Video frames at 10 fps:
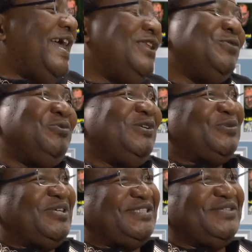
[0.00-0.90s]
Anyway,
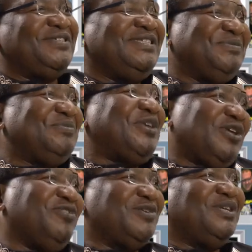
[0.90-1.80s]
Stephen,
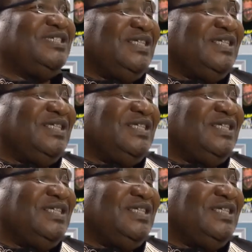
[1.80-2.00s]
thank you very much.